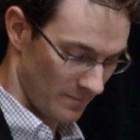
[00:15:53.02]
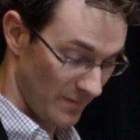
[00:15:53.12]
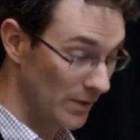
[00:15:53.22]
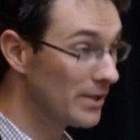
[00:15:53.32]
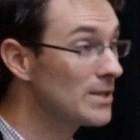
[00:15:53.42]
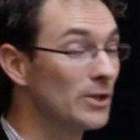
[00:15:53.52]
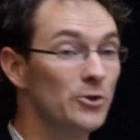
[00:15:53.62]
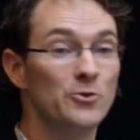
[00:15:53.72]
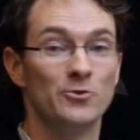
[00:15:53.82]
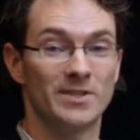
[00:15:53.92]
Villains
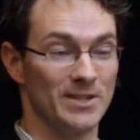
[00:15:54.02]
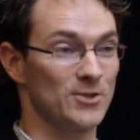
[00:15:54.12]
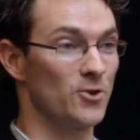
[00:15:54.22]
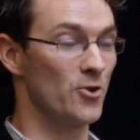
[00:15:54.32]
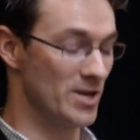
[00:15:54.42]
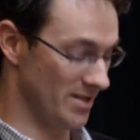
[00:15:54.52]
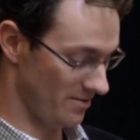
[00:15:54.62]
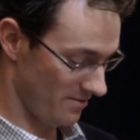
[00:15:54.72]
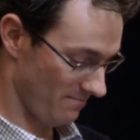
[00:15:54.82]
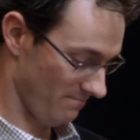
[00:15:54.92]
lose in stories.